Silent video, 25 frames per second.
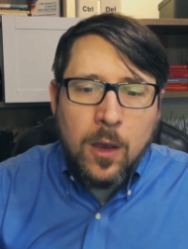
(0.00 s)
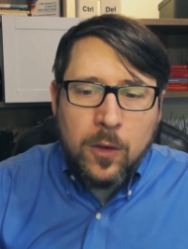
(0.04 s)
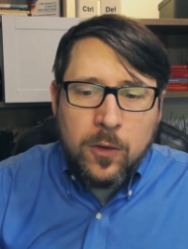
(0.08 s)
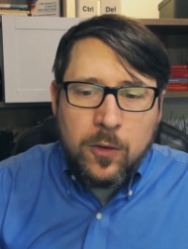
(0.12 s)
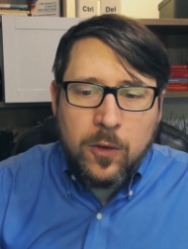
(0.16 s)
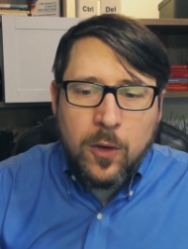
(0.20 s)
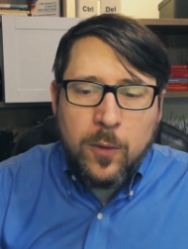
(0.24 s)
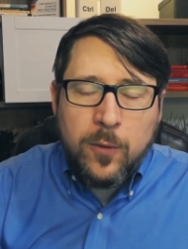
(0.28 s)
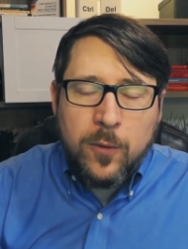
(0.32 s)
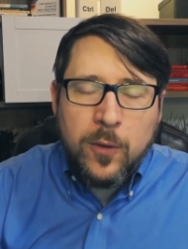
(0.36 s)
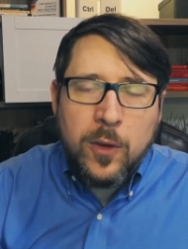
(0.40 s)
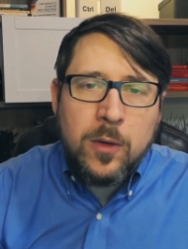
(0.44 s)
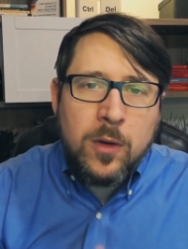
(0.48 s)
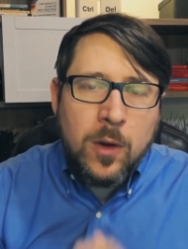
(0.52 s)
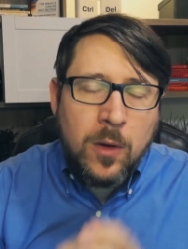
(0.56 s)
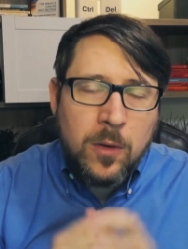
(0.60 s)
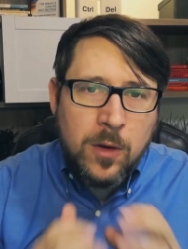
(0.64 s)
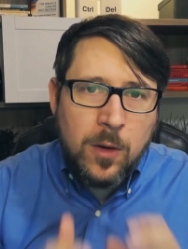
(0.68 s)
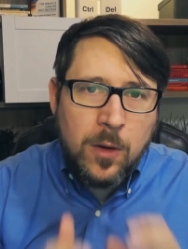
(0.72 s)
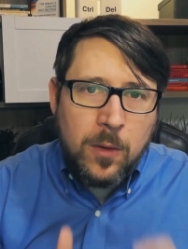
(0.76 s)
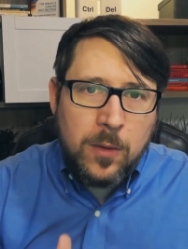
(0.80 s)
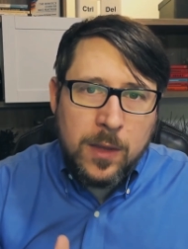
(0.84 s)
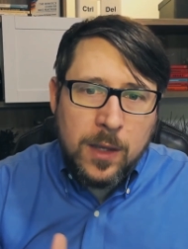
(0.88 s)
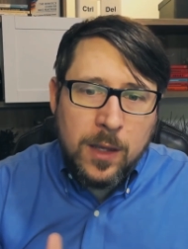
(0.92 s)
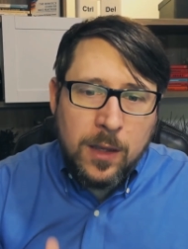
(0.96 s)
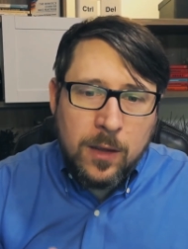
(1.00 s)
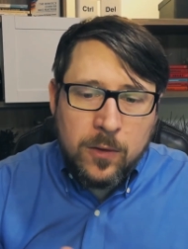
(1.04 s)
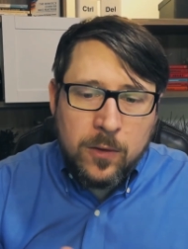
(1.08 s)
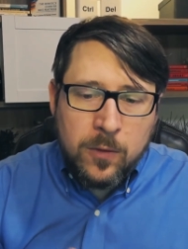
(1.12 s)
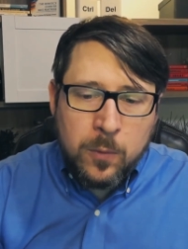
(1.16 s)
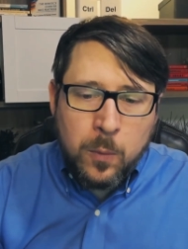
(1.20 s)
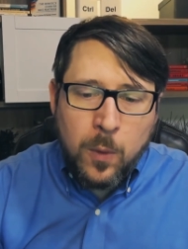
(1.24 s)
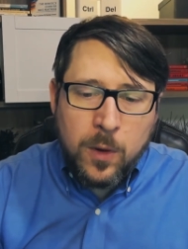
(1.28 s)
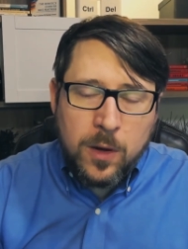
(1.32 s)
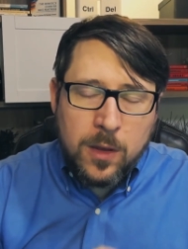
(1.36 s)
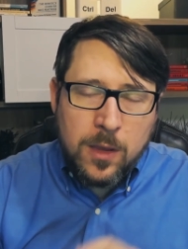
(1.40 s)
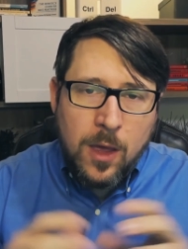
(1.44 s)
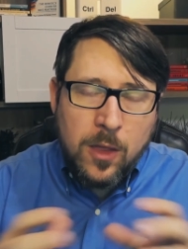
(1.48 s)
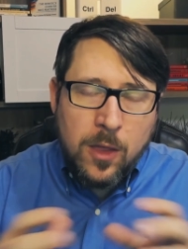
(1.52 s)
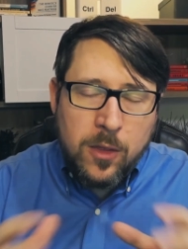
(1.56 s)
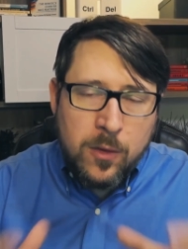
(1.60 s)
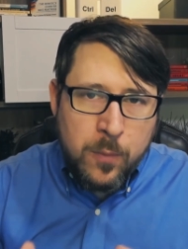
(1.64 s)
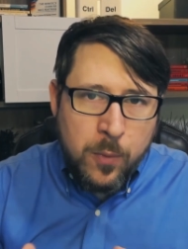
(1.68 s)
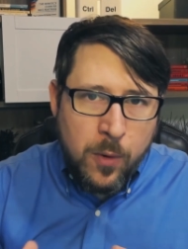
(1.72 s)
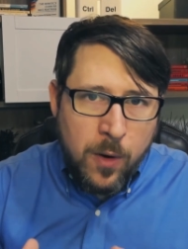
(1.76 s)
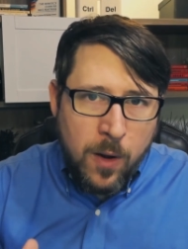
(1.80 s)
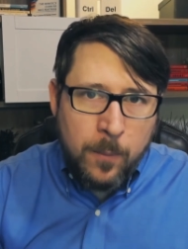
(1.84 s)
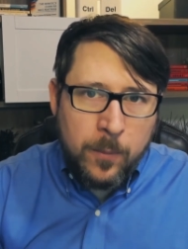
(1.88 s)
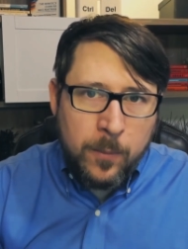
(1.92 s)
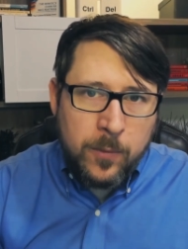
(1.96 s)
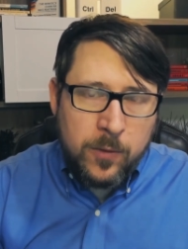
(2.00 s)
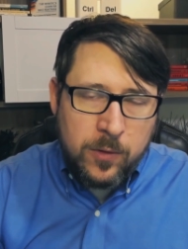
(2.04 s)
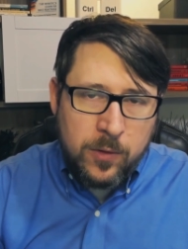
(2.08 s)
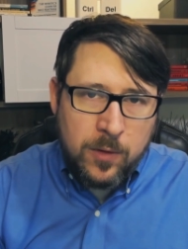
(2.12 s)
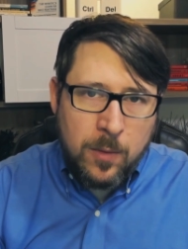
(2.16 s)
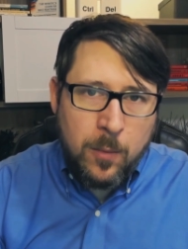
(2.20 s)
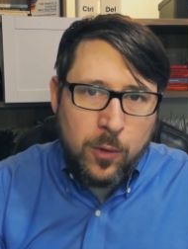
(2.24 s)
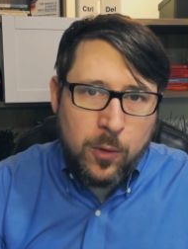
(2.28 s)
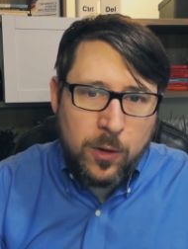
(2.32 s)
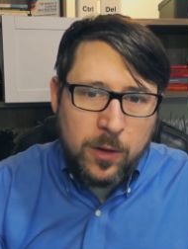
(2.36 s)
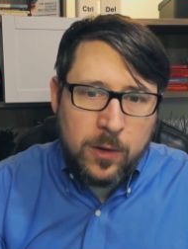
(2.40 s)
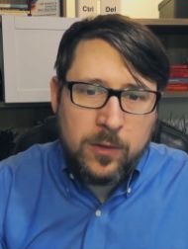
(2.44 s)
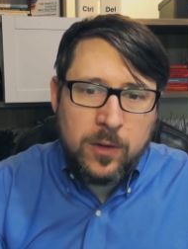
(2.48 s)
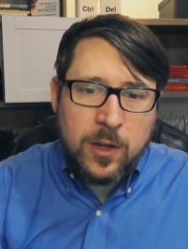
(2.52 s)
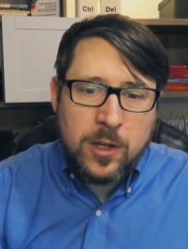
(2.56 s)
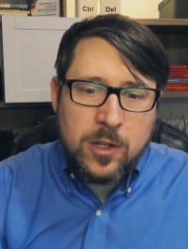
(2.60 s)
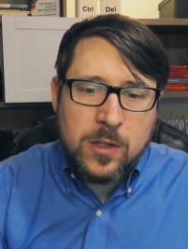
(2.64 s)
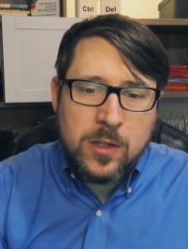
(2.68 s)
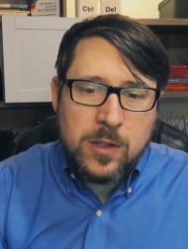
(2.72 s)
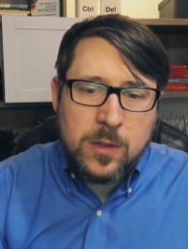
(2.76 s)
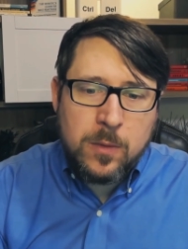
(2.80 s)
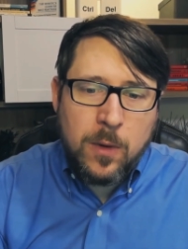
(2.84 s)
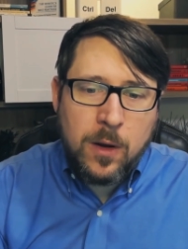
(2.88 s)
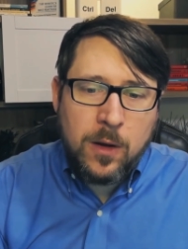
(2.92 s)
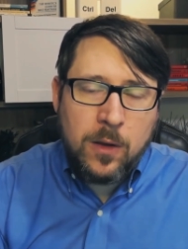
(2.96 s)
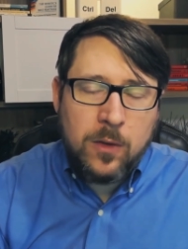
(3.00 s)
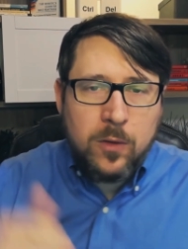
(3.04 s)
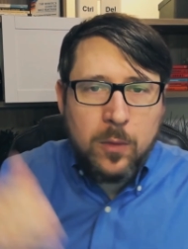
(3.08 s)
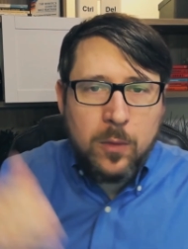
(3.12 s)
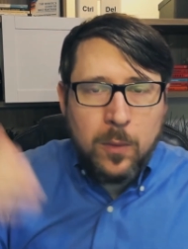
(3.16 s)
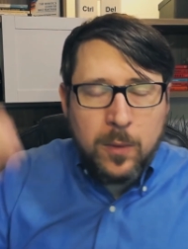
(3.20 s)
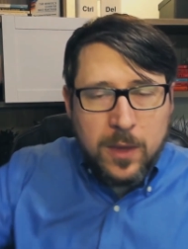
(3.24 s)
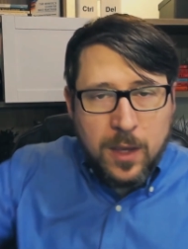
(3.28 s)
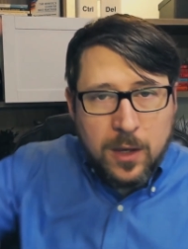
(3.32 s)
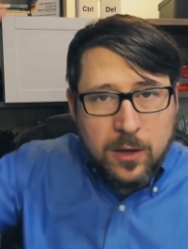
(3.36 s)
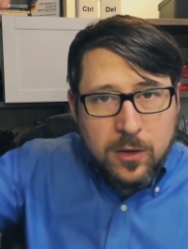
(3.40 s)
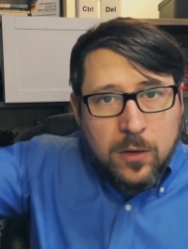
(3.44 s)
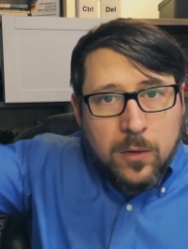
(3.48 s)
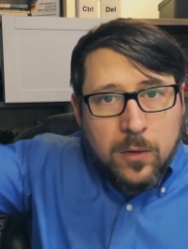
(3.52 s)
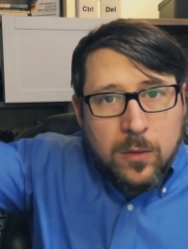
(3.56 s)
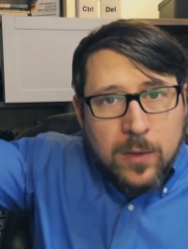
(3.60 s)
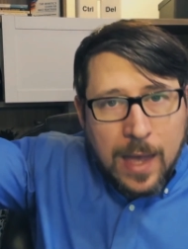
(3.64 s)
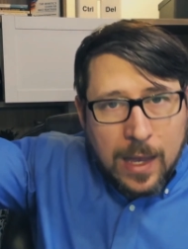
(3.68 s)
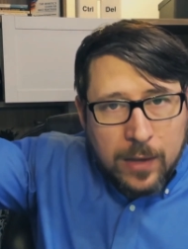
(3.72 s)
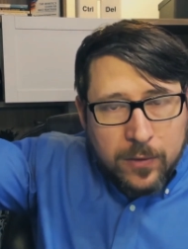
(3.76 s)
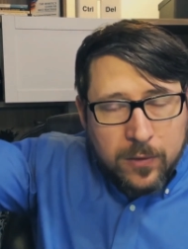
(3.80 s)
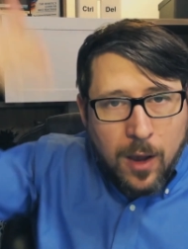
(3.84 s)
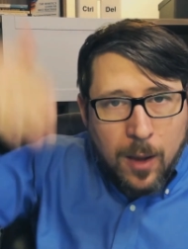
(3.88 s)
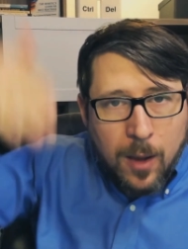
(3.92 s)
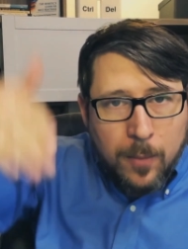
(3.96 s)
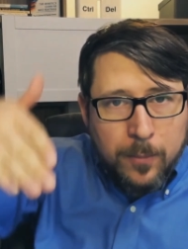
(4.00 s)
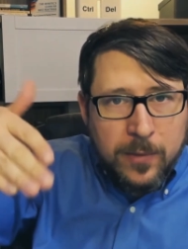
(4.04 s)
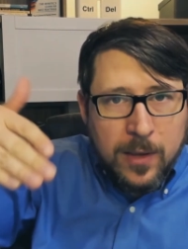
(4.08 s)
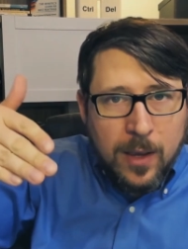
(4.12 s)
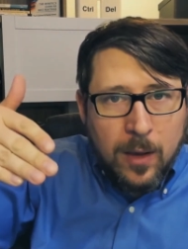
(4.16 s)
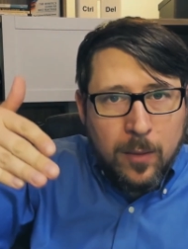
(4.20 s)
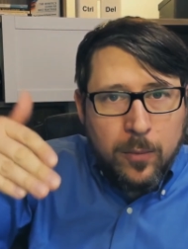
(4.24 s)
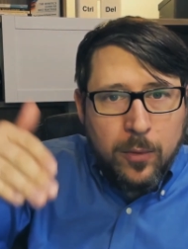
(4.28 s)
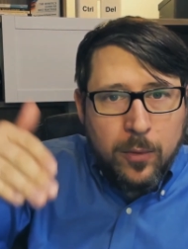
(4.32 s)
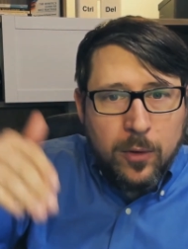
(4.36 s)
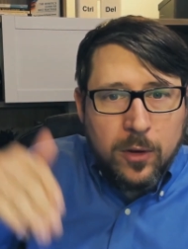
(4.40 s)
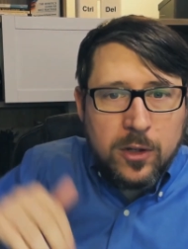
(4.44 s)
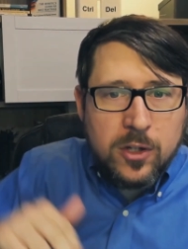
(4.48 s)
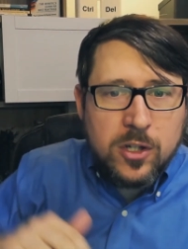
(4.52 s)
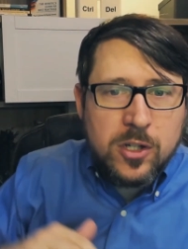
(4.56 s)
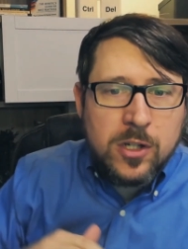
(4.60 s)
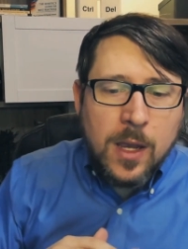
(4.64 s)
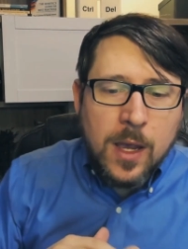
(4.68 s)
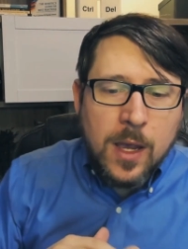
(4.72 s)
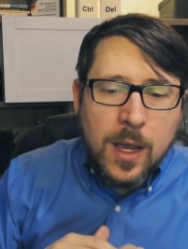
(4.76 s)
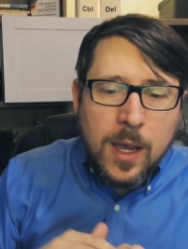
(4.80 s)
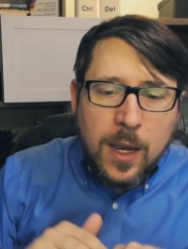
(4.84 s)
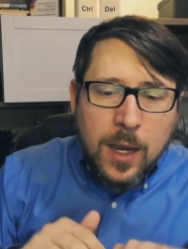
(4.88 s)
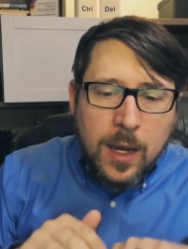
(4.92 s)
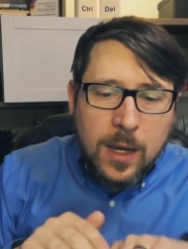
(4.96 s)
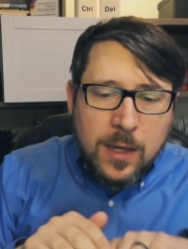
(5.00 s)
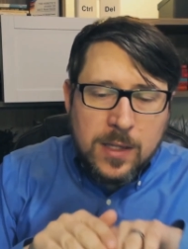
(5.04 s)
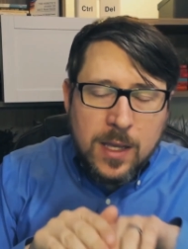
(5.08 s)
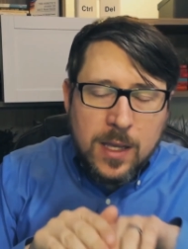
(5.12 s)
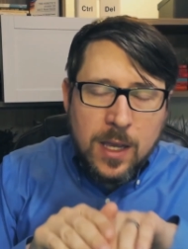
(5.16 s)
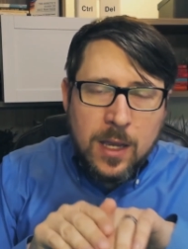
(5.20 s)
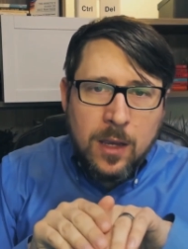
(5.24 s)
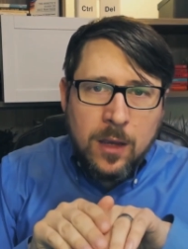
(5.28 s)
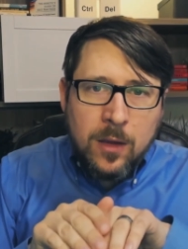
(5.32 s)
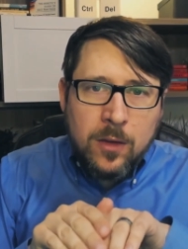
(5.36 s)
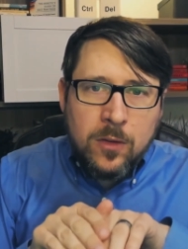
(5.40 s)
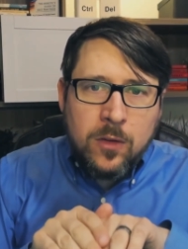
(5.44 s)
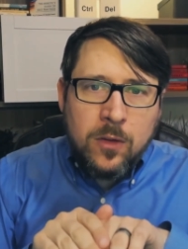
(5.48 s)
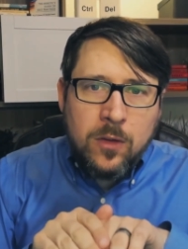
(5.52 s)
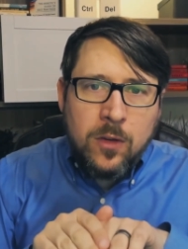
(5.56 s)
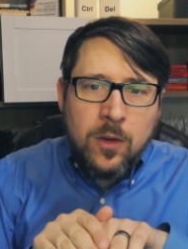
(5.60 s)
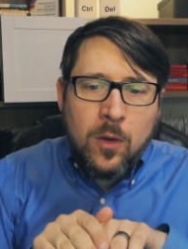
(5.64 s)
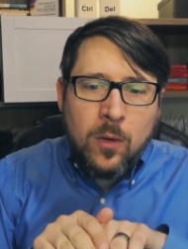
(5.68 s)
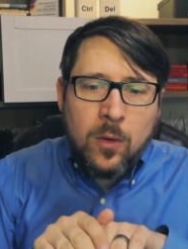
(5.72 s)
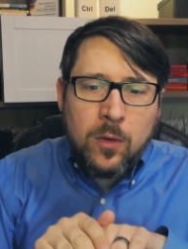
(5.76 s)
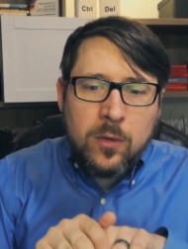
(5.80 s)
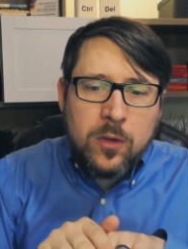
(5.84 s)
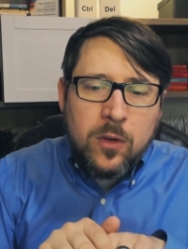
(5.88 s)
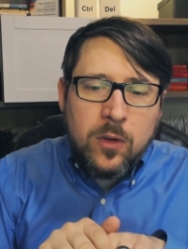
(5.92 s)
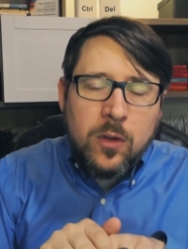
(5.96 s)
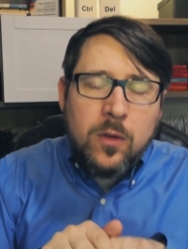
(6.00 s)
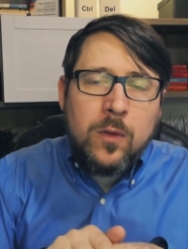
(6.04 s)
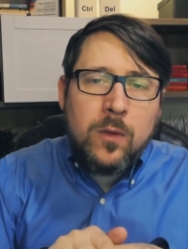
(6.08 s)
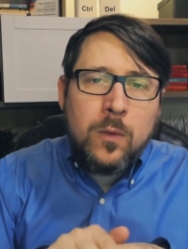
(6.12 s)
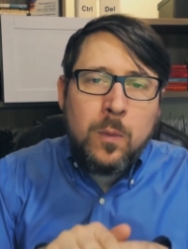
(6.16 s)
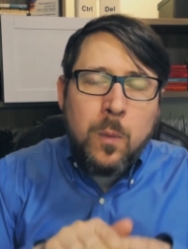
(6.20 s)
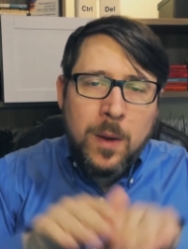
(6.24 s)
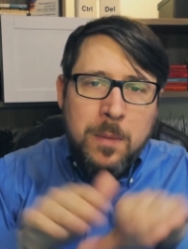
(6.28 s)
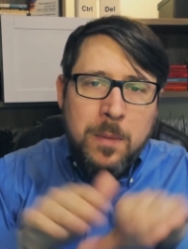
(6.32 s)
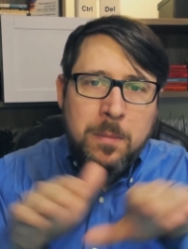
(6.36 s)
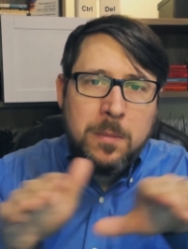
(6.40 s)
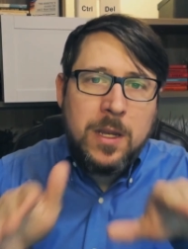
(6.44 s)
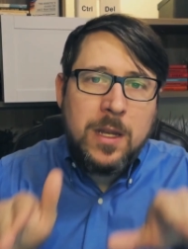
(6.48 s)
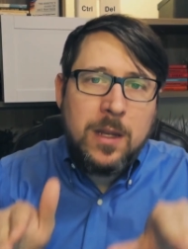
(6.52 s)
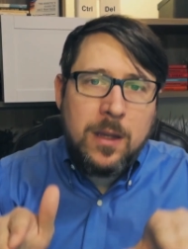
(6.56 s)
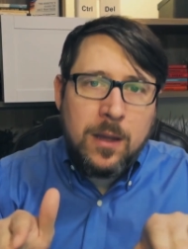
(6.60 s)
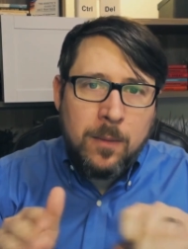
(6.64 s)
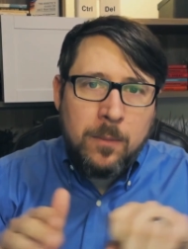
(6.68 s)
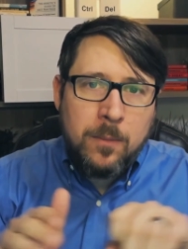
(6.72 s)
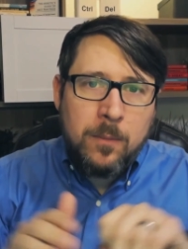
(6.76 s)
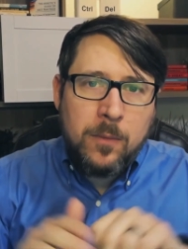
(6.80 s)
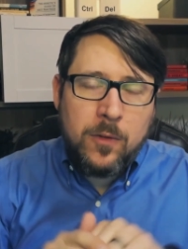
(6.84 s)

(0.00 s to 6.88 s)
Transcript: So if you don't know this, one of the other problems some organizations run into when they do that top-down push is they, you know, use one medium.